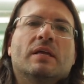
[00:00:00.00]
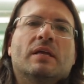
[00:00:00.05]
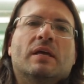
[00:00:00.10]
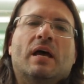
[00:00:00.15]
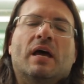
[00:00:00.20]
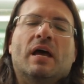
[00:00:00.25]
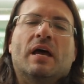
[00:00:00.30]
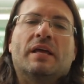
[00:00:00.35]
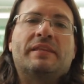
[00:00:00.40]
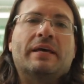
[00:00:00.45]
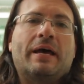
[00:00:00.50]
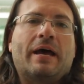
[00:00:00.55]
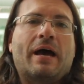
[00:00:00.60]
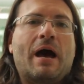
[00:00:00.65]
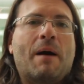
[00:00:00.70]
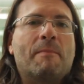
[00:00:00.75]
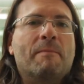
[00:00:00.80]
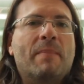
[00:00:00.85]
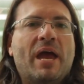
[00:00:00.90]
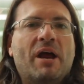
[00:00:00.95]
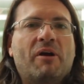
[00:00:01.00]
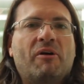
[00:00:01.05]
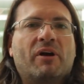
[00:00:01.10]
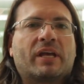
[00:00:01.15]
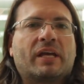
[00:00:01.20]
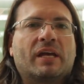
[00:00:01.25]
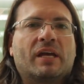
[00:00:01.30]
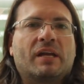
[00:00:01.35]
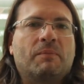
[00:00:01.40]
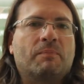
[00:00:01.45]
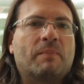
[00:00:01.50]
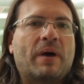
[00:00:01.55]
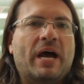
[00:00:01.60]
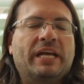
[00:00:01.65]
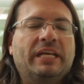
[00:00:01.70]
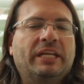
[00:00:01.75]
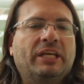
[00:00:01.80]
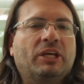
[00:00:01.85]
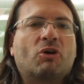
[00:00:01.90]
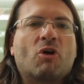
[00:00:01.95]
uh, the American
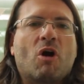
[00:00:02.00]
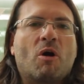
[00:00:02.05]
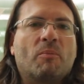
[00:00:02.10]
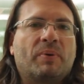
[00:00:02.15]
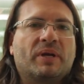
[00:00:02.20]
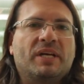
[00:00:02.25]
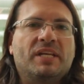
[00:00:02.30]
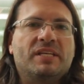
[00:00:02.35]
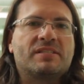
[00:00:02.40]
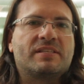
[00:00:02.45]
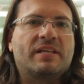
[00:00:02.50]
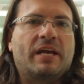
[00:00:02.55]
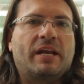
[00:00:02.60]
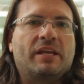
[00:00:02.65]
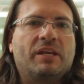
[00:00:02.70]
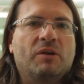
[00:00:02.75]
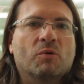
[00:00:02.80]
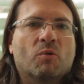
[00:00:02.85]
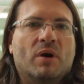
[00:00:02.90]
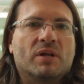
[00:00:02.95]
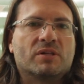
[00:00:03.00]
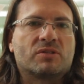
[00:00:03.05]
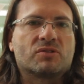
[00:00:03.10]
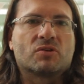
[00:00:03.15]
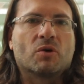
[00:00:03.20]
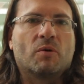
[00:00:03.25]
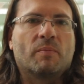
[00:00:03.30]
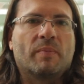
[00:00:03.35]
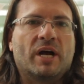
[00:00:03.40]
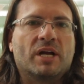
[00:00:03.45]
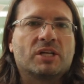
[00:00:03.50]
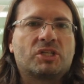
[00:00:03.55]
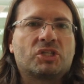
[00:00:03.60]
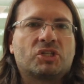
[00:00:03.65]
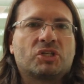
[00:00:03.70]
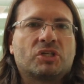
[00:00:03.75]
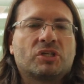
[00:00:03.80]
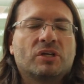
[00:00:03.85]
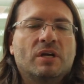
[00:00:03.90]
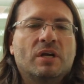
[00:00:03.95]
mining companies that he wants so
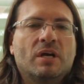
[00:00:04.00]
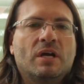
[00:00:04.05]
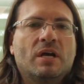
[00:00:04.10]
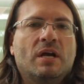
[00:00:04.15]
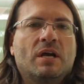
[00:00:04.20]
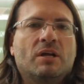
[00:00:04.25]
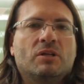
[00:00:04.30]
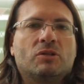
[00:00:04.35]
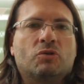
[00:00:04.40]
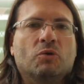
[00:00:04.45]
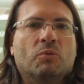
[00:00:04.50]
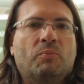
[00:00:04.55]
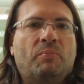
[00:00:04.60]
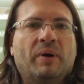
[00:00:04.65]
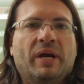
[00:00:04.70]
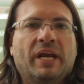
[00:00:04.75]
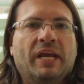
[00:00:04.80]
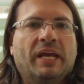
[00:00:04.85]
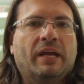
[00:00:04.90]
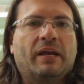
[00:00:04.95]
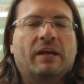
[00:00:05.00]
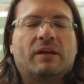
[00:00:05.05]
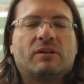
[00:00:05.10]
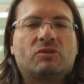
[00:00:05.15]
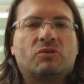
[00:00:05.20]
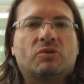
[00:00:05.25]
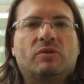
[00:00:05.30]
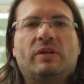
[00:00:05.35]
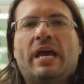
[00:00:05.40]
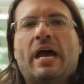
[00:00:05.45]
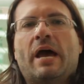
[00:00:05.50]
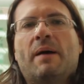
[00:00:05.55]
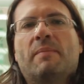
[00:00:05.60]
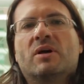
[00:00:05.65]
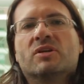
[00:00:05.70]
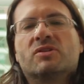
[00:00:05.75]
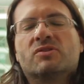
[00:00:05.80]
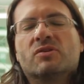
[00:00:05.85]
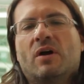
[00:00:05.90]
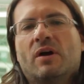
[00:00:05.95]
much to bring to the
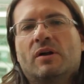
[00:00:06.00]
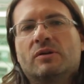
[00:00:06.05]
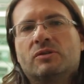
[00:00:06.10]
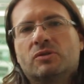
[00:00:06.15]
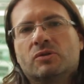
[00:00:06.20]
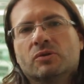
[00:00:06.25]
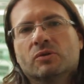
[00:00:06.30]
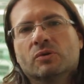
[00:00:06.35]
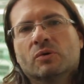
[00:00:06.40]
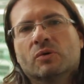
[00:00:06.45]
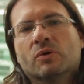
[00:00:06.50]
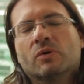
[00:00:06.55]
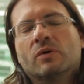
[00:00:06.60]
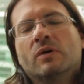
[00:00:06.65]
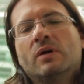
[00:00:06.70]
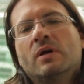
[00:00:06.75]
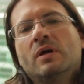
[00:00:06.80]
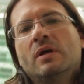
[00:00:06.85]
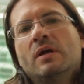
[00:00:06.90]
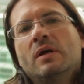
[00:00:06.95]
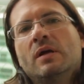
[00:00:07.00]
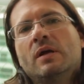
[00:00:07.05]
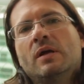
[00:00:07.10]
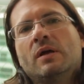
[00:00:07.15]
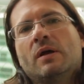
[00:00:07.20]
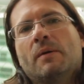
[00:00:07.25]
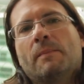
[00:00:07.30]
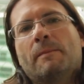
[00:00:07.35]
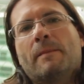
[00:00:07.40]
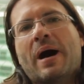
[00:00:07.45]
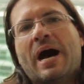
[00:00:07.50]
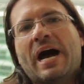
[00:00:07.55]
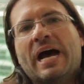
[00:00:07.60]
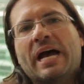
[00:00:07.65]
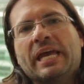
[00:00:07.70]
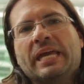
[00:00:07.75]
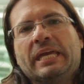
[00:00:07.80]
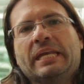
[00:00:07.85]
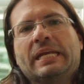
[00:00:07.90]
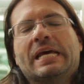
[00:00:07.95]
Amazon to
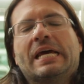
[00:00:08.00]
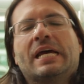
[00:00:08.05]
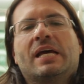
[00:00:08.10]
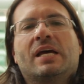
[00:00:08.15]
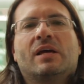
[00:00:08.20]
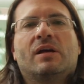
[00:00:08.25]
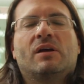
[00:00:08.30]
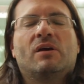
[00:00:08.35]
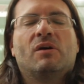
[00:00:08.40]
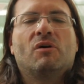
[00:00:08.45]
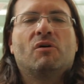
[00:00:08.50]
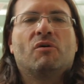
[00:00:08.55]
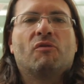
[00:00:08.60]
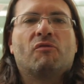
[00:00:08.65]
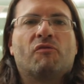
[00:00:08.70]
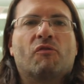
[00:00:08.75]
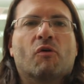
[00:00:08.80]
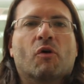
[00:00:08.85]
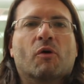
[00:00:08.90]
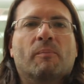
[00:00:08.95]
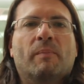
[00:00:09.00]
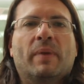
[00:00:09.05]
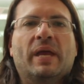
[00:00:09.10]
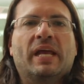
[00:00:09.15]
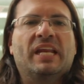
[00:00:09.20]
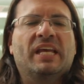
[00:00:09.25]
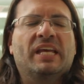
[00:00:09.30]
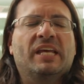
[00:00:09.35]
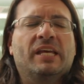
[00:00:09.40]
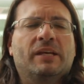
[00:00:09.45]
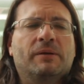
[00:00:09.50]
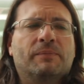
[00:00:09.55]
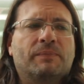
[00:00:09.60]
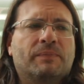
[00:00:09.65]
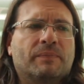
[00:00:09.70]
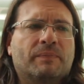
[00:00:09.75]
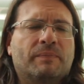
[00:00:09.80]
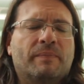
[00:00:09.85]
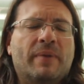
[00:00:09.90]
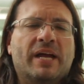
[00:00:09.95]
mine for many
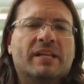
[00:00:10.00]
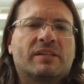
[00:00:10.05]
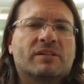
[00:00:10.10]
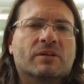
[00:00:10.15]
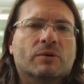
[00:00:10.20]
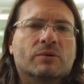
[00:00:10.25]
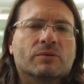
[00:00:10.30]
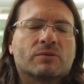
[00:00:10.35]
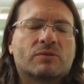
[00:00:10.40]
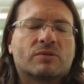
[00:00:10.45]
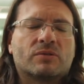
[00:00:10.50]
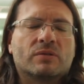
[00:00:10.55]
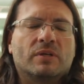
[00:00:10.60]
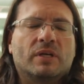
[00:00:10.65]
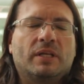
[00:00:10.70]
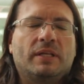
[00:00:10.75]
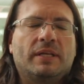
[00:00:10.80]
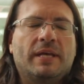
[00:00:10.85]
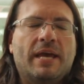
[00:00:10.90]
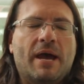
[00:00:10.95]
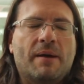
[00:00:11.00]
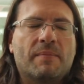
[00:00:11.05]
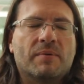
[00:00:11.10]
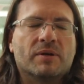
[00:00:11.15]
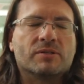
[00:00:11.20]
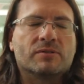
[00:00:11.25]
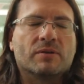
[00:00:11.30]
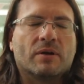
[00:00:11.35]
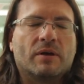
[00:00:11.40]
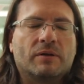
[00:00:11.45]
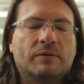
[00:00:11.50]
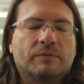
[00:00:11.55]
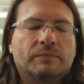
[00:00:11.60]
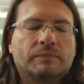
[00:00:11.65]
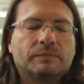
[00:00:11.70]
metals in the Amazon.